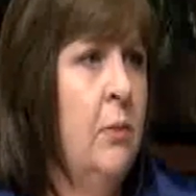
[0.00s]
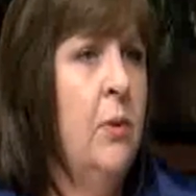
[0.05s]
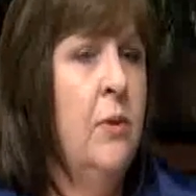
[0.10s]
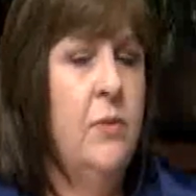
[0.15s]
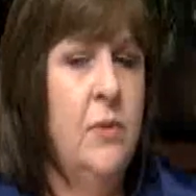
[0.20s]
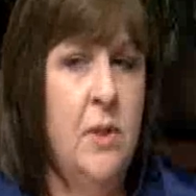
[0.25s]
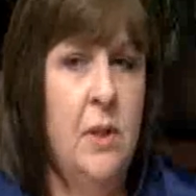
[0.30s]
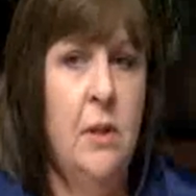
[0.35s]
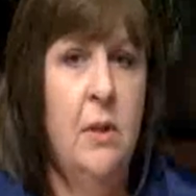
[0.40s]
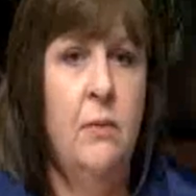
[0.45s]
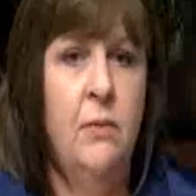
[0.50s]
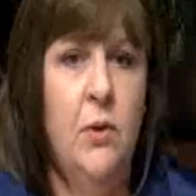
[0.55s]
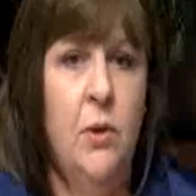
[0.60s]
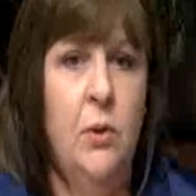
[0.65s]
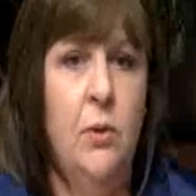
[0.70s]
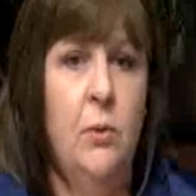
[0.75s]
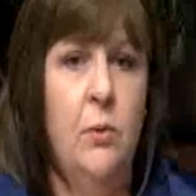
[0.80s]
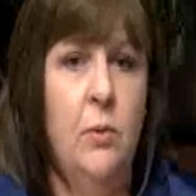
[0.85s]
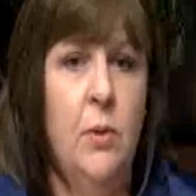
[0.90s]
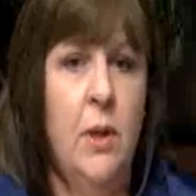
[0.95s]
We've seen a
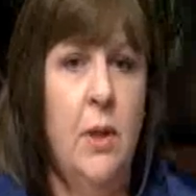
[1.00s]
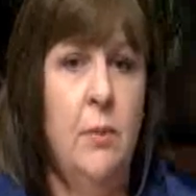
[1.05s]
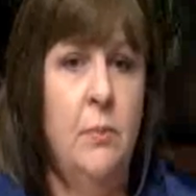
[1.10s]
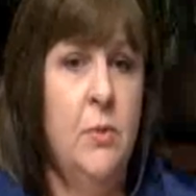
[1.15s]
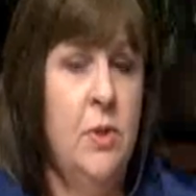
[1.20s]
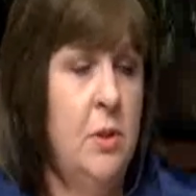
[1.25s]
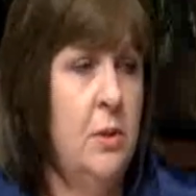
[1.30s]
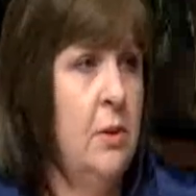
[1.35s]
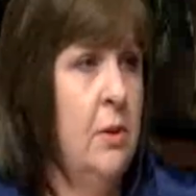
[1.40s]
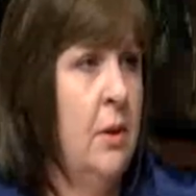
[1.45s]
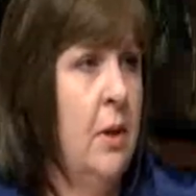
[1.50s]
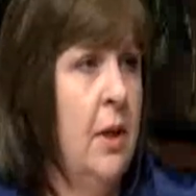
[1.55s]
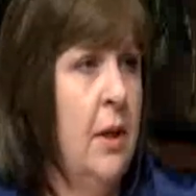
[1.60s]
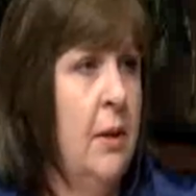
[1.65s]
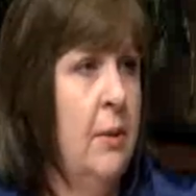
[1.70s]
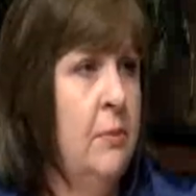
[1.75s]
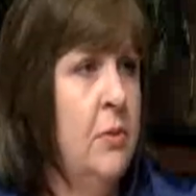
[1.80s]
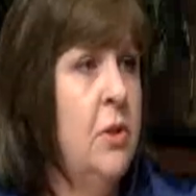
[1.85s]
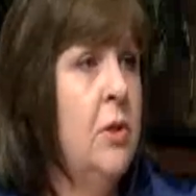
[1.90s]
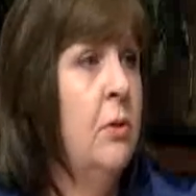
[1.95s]
few
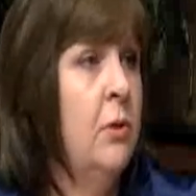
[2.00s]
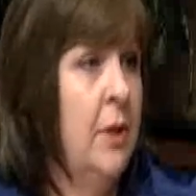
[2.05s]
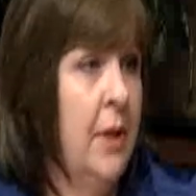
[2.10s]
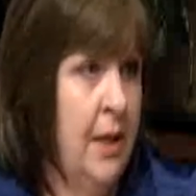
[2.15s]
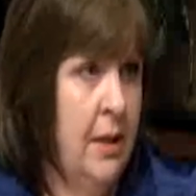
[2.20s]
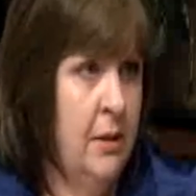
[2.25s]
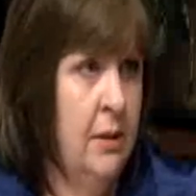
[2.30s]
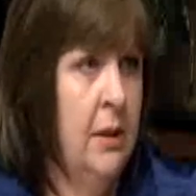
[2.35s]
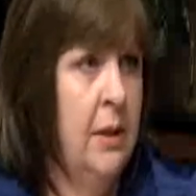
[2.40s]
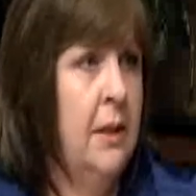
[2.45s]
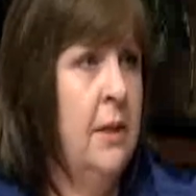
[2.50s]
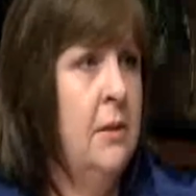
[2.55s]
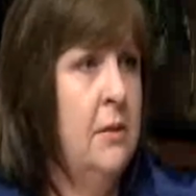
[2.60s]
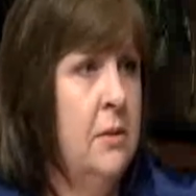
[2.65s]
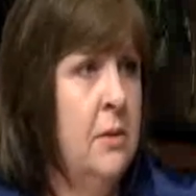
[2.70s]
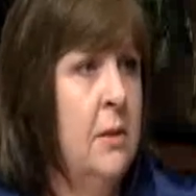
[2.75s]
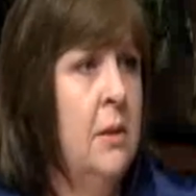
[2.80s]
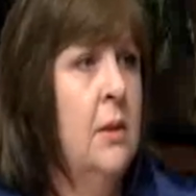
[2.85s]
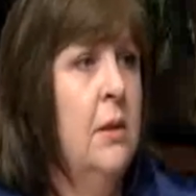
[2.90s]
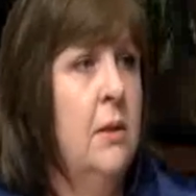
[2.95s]
student athletes.